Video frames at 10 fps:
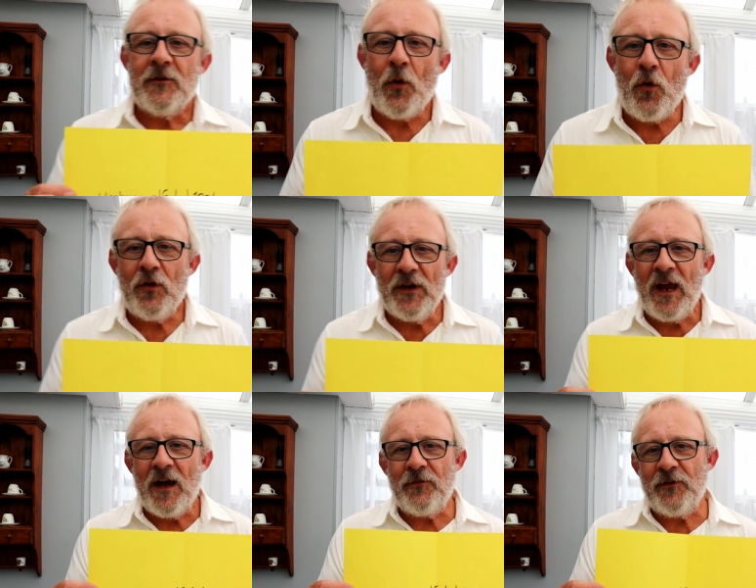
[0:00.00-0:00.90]
So all
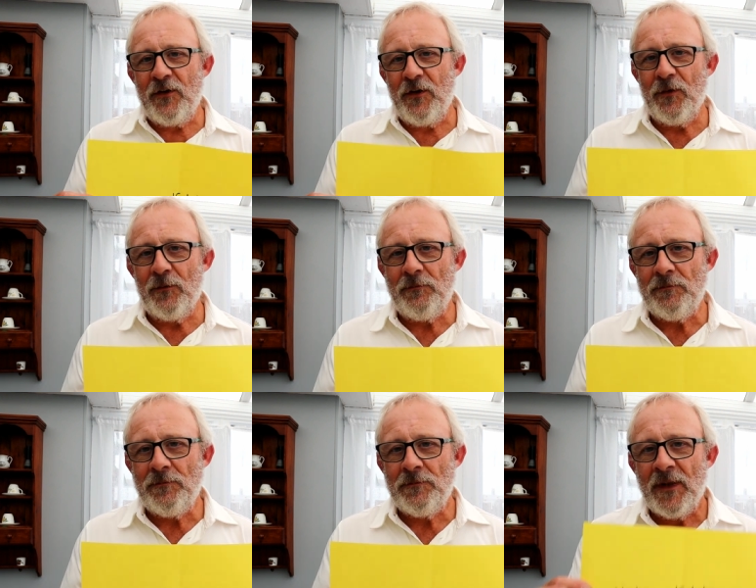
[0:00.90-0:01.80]
you have to do
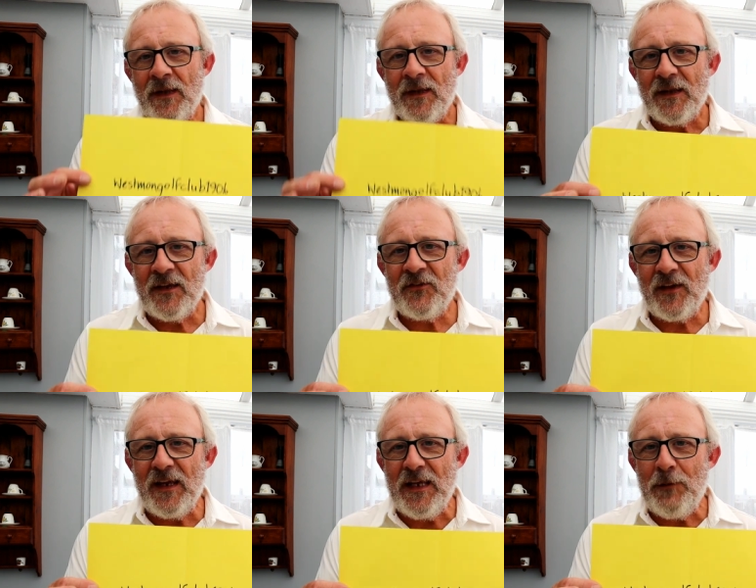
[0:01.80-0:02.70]
is
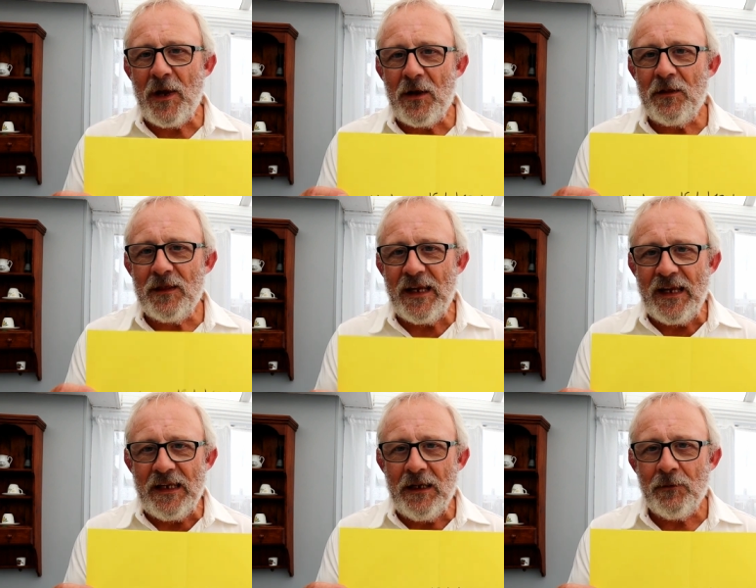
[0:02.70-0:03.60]
to email
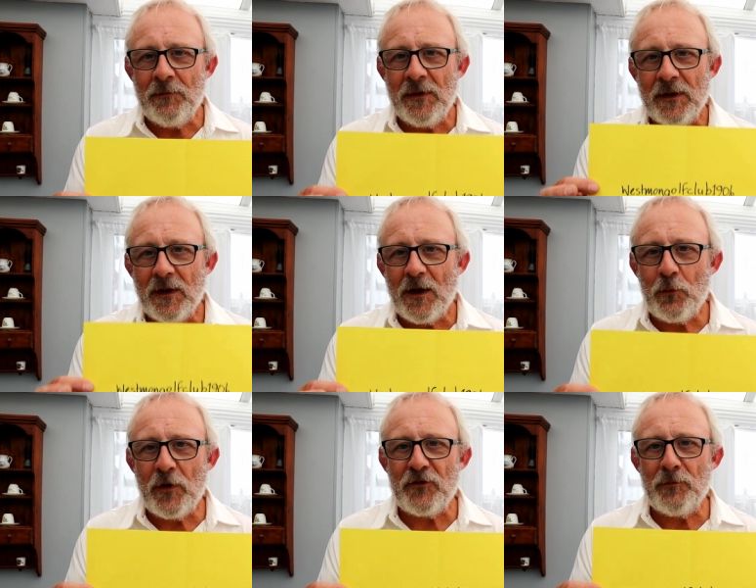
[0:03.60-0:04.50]
Lee
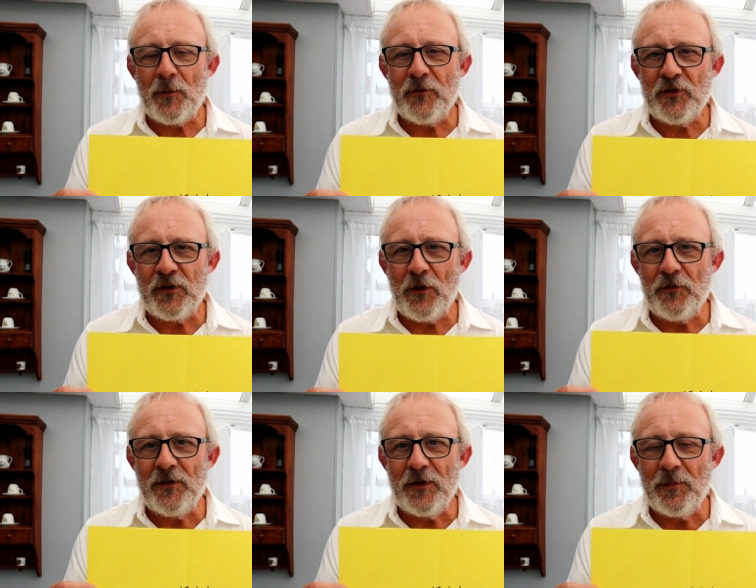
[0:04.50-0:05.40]
at West Monmouthshire
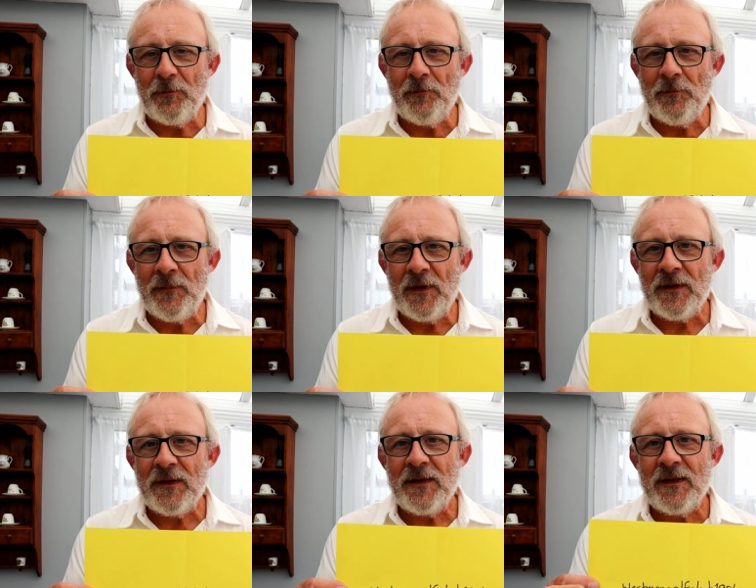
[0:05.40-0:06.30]
Golf Club.
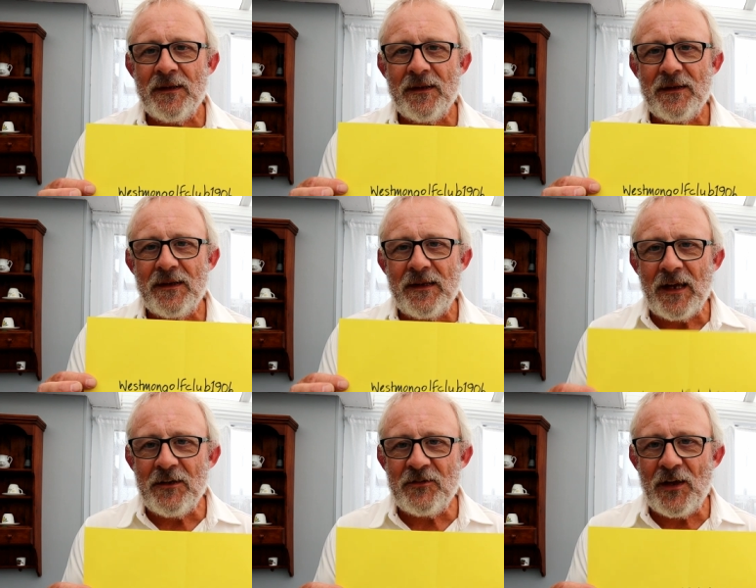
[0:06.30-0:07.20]

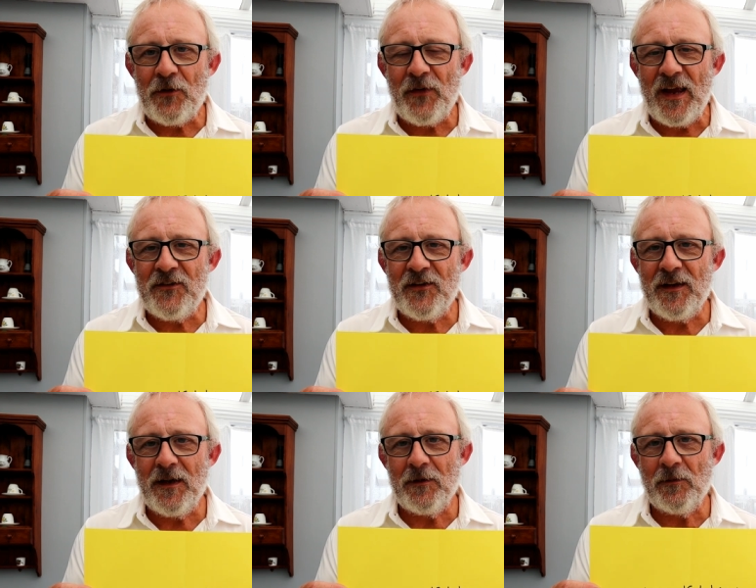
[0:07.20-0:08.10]
Get yourself
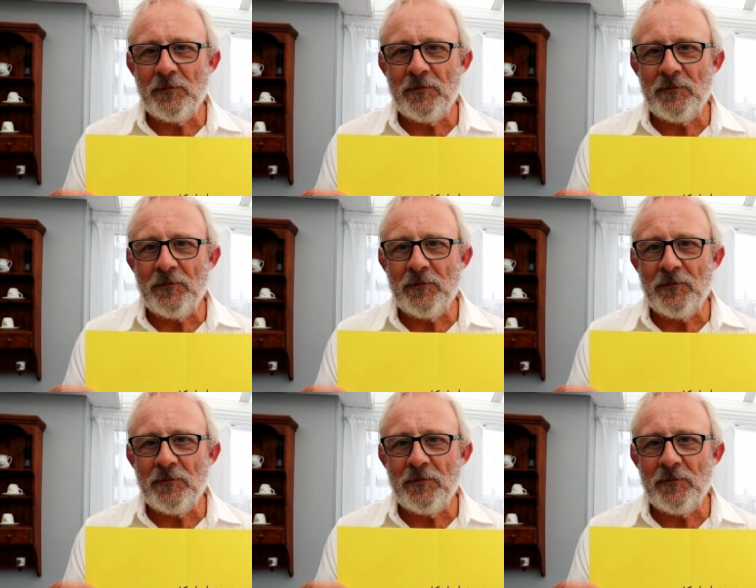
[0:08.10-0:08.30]
entered in.